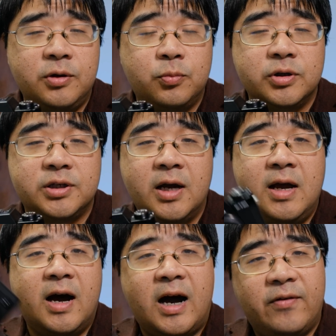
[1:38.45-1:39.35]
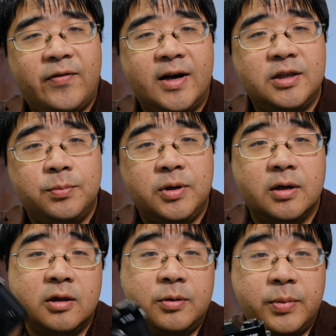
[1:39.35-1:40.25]
which I find to be a
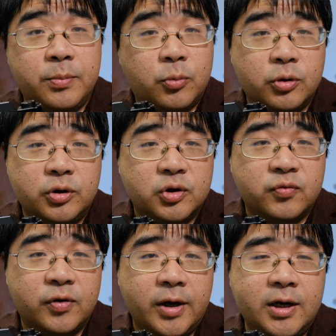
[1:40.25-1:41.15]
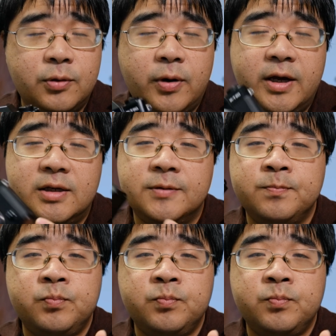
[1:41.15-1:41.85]
little bit more useful anyways.